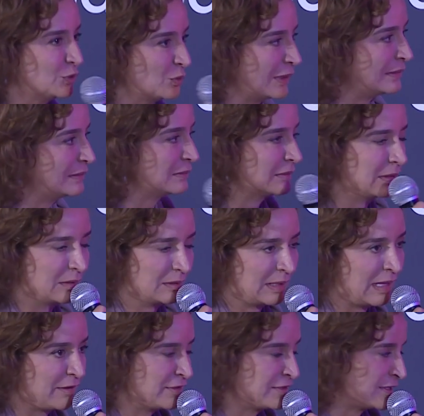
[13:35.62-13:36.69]
what
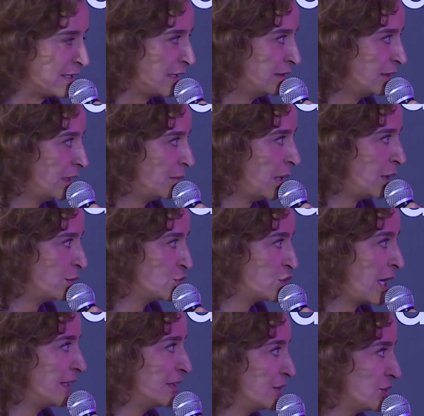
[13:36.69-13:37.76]
Ghaith said about
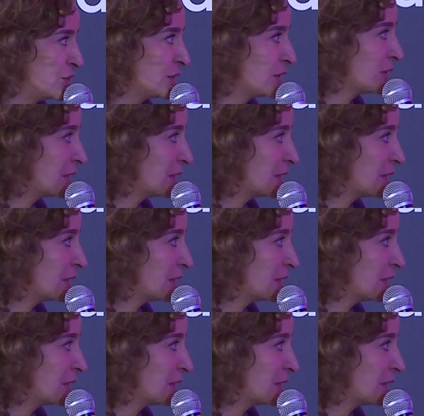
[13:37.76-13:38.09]
challenges